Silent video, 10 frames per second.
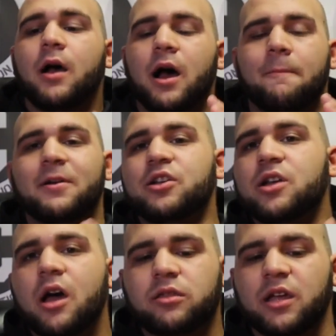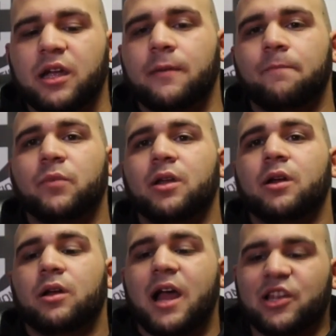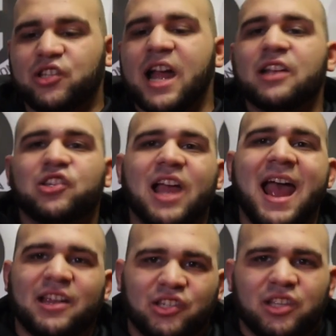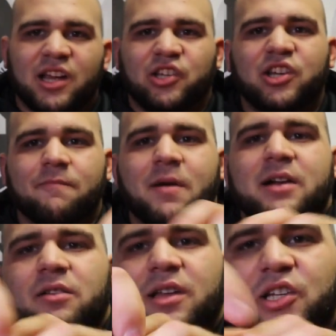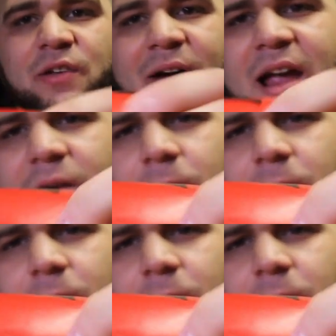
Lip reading: but nothing as dense as this compared to this. If I